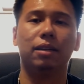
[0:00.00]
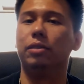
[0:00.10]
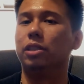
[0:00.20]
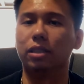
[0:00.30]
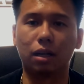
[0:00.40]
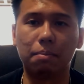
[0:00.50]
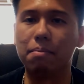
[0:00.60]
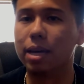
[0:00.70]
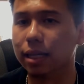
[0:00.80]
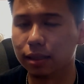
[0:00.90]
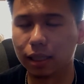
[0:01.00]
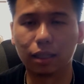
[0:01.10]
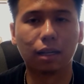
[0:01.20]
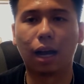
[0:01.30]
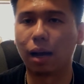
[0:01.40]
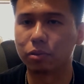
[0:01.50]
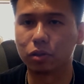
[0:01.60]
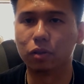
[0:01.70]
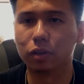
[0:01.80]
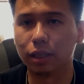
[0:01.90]
which is amazing.
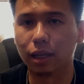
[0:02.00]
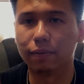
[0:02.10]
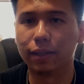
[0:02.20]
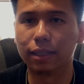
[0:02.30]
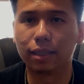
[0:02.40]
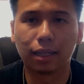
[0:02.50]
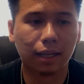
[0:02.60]
Absolutely love it.